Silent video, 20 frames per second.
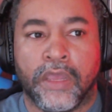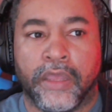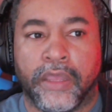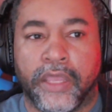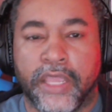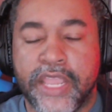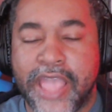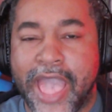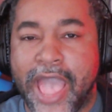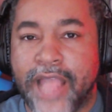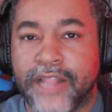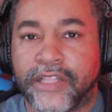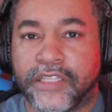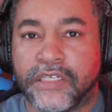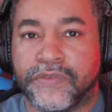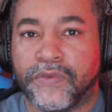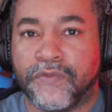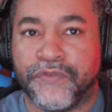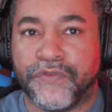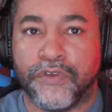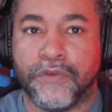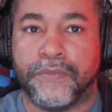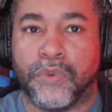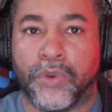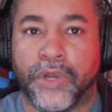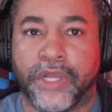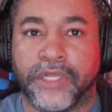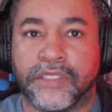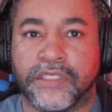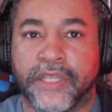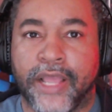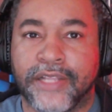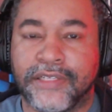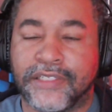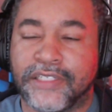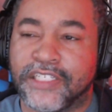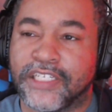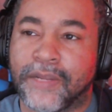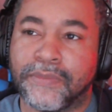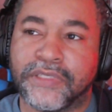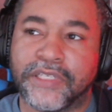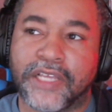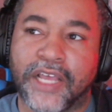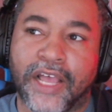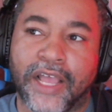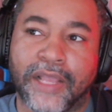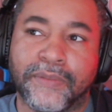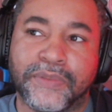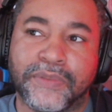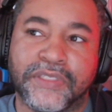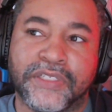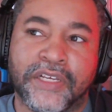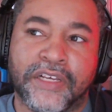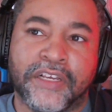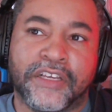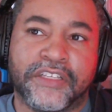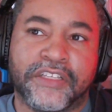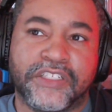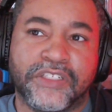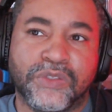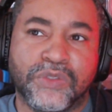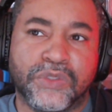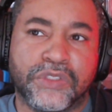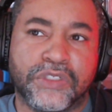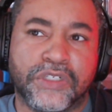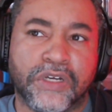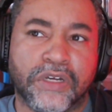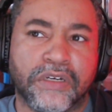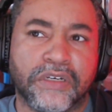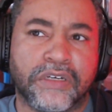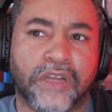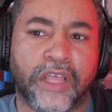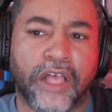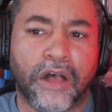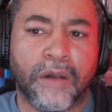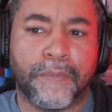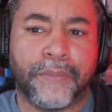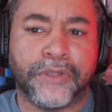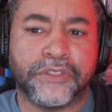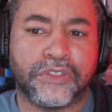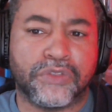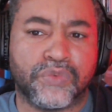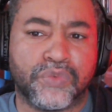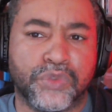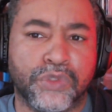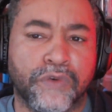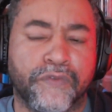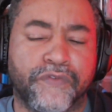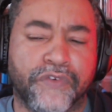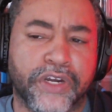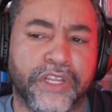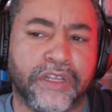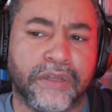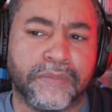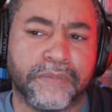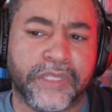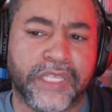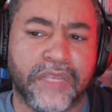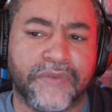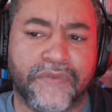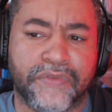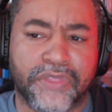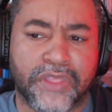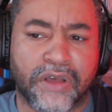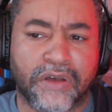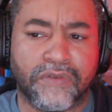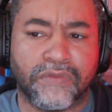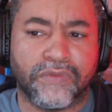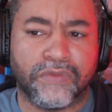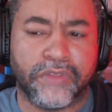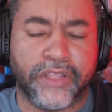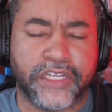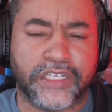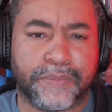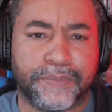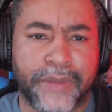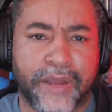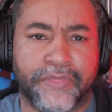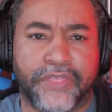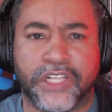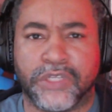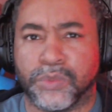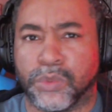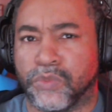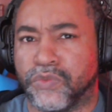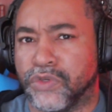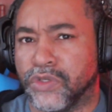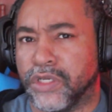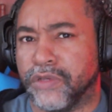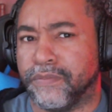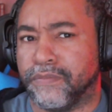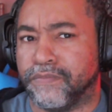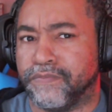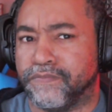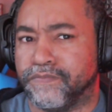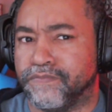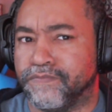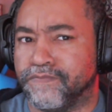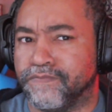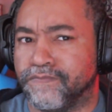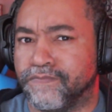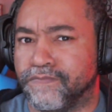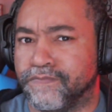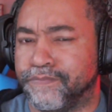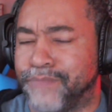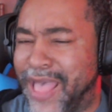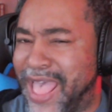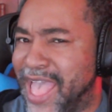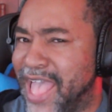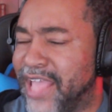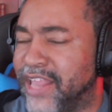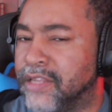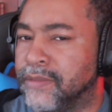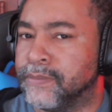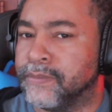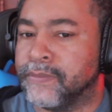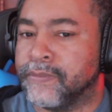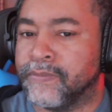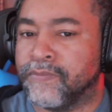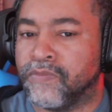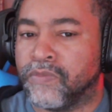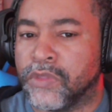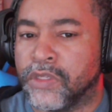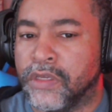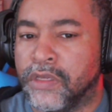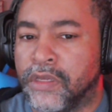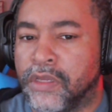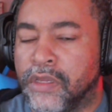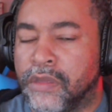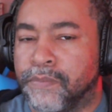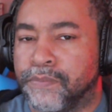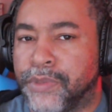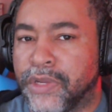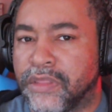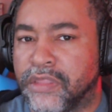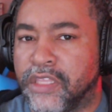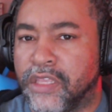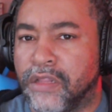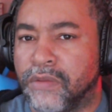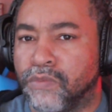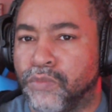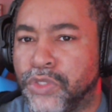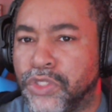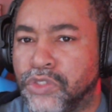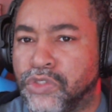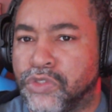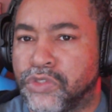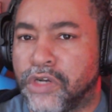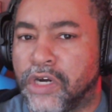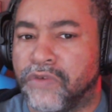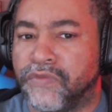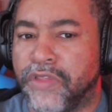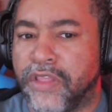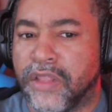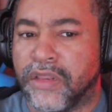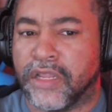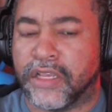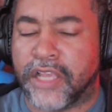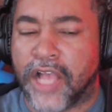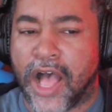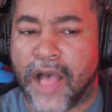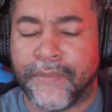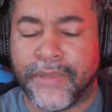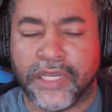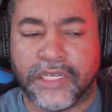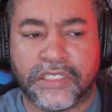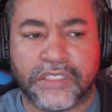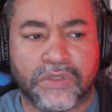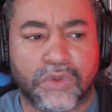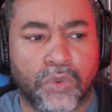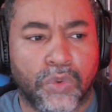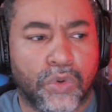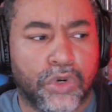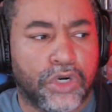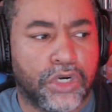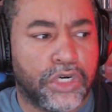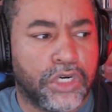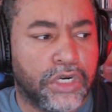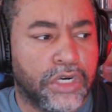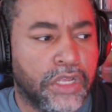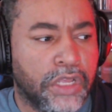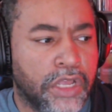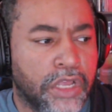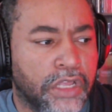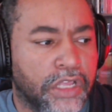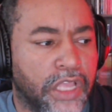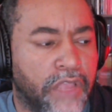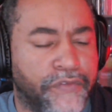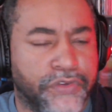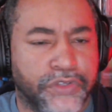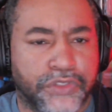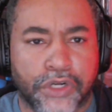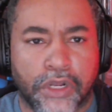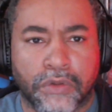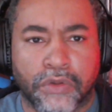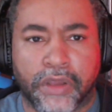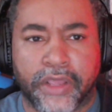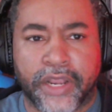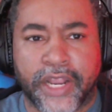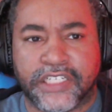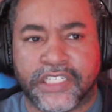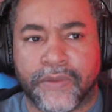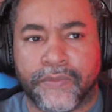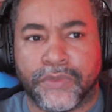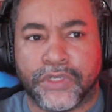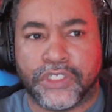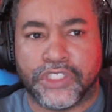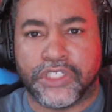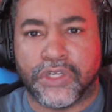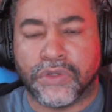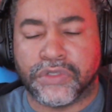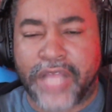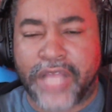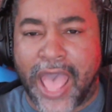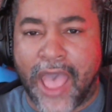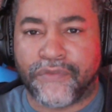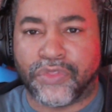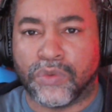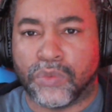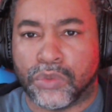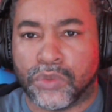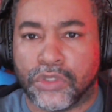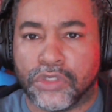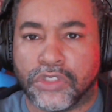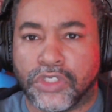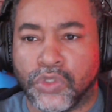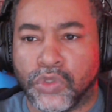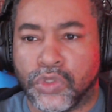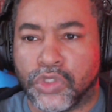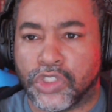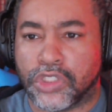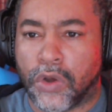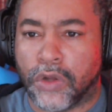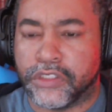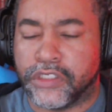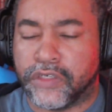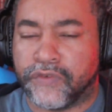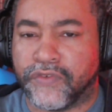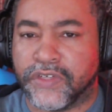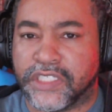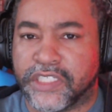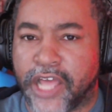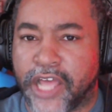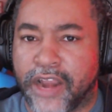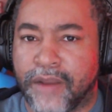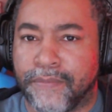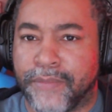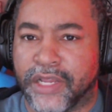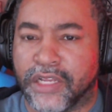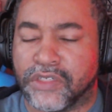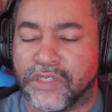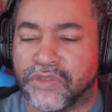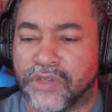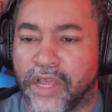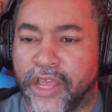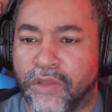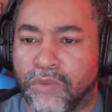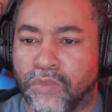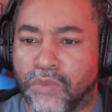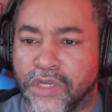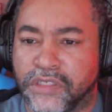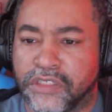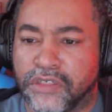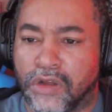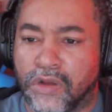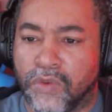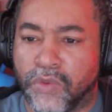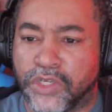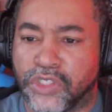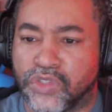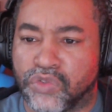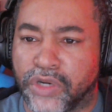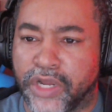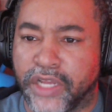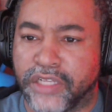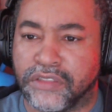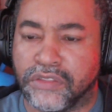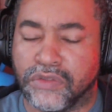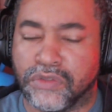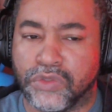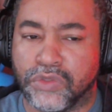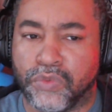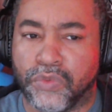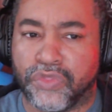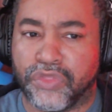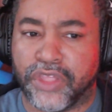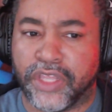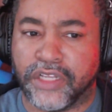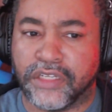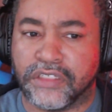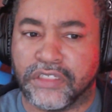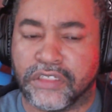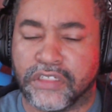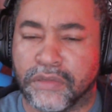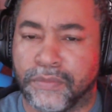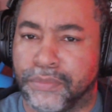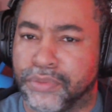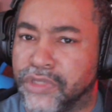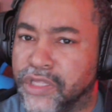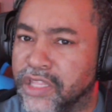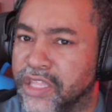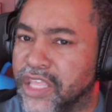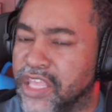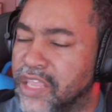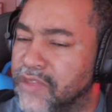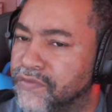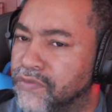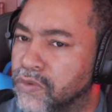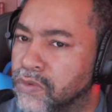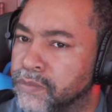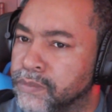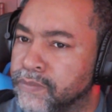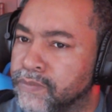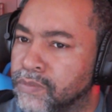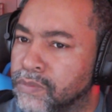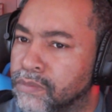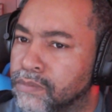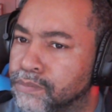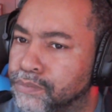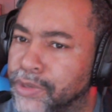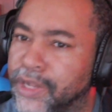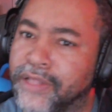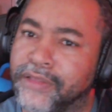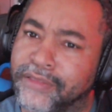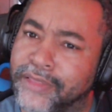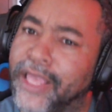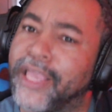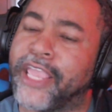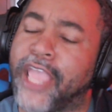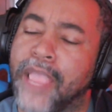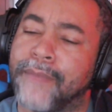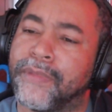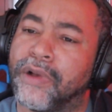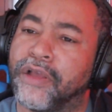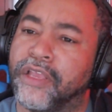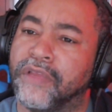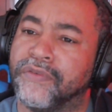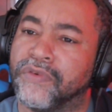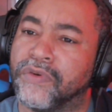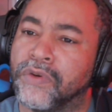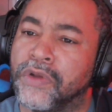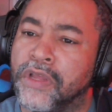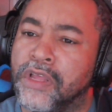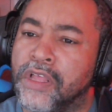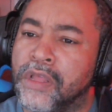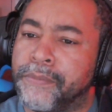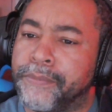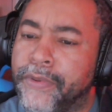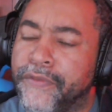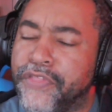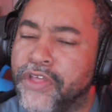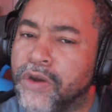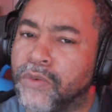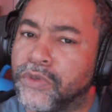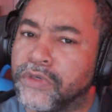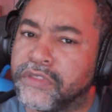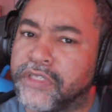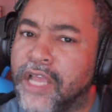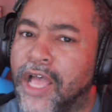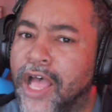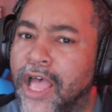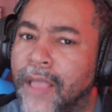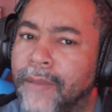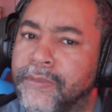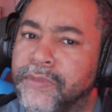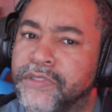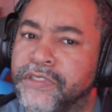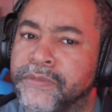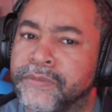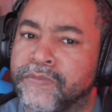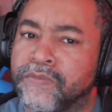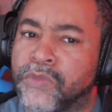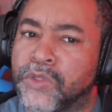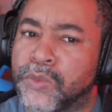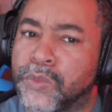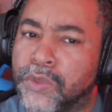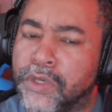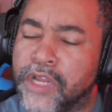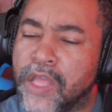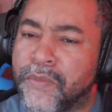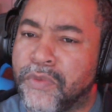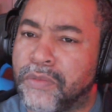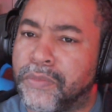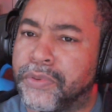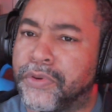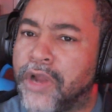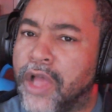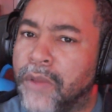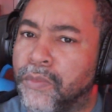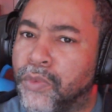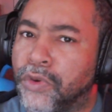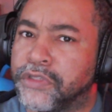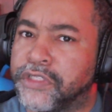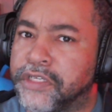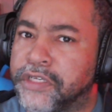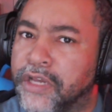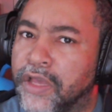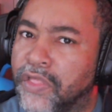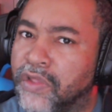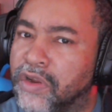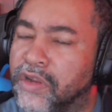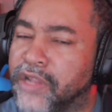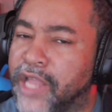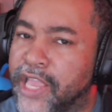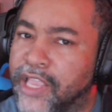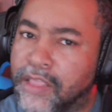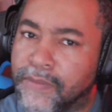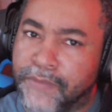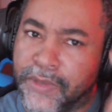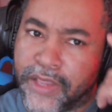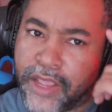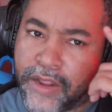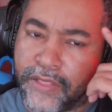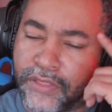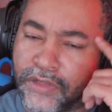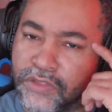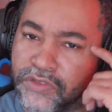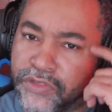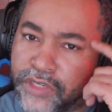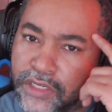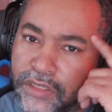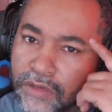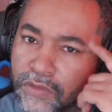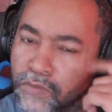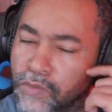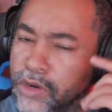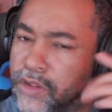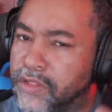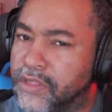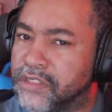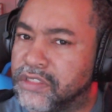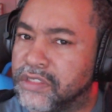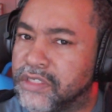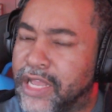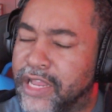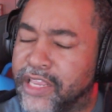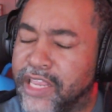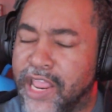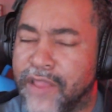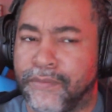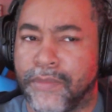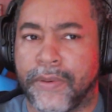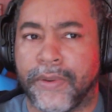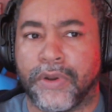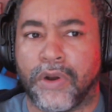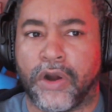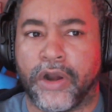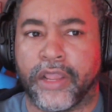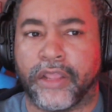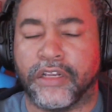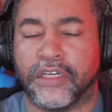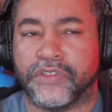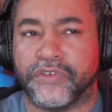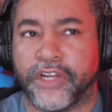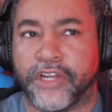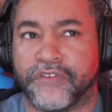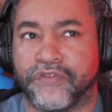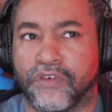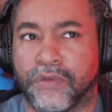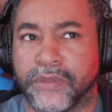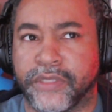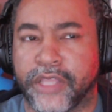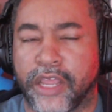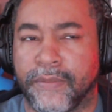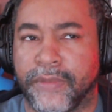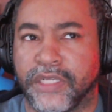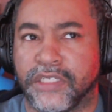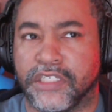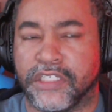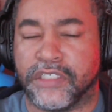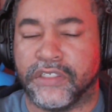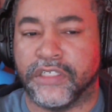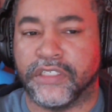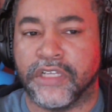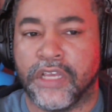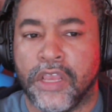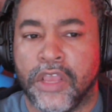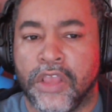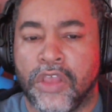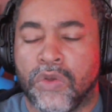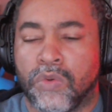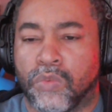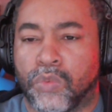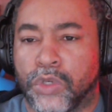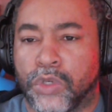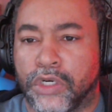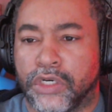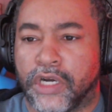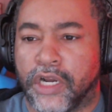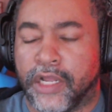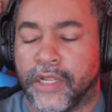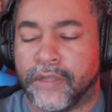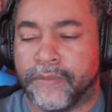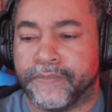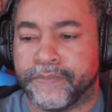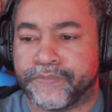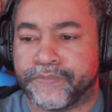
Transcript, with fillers: he had different viewpoints, and sometimes you couldn't help but to root for him, even though his methods were really bad. But then when you start reading the comics, or if you start looking at some of the shows afterwards, you saw a different side of Megatron. He wasn't always trying to do things completely evil, but it came out evil. But there were times where him and Prime worked together, like in the beginning of the I can't remember the arc in the Transformers anime series, where